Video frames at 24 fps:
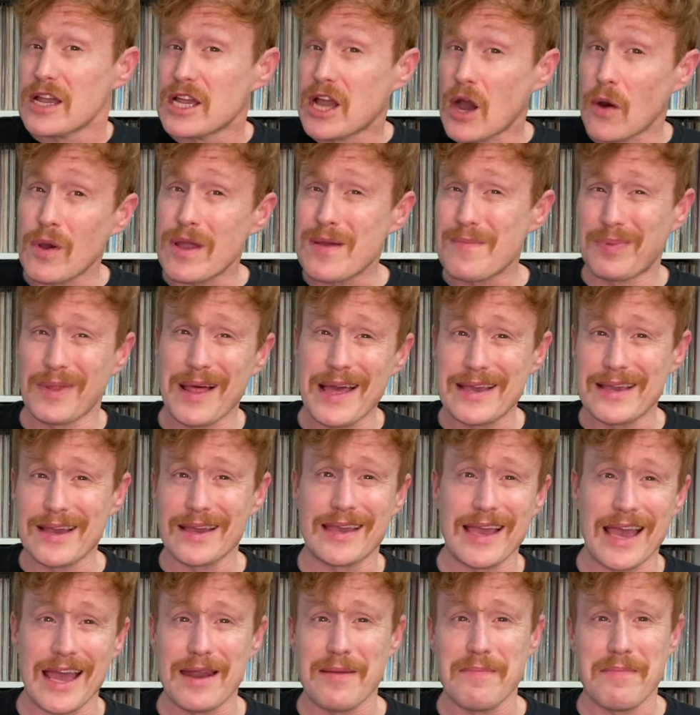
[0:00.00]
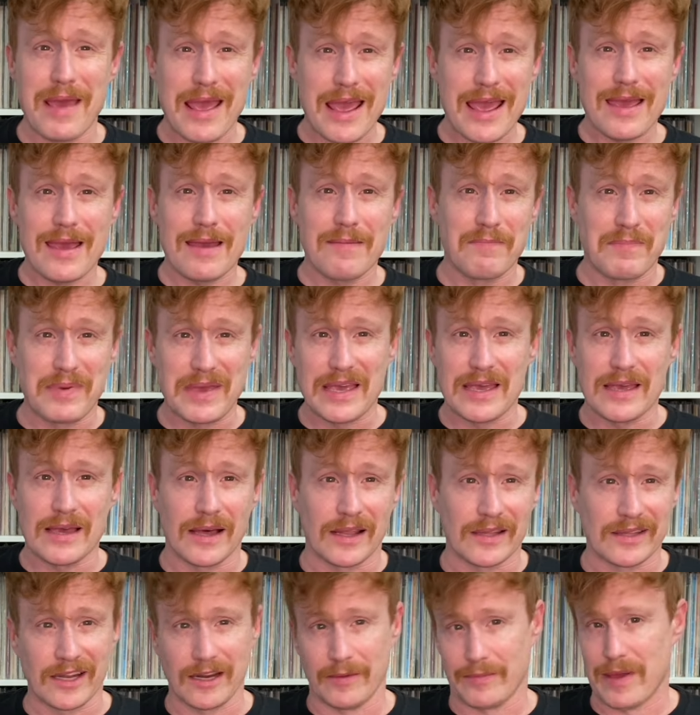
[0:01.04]
going blank again may be
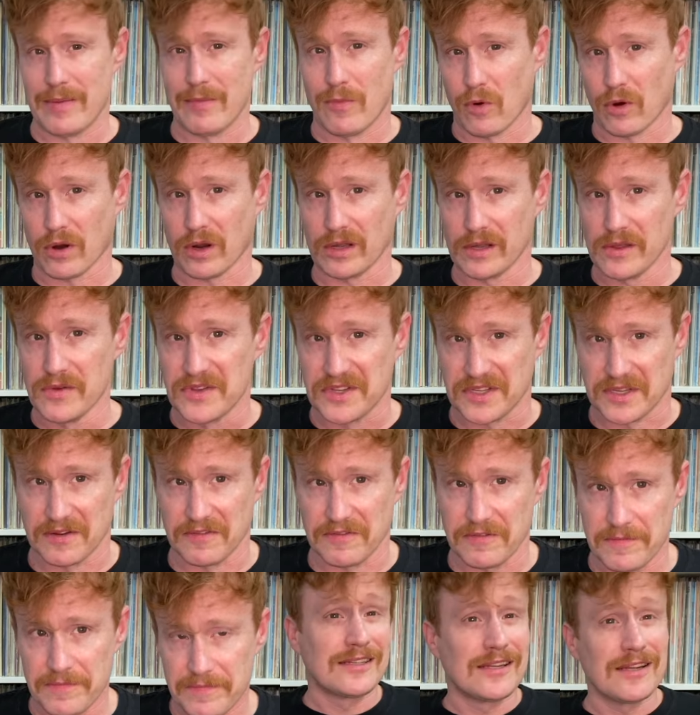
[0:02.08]
a little bit more elusive.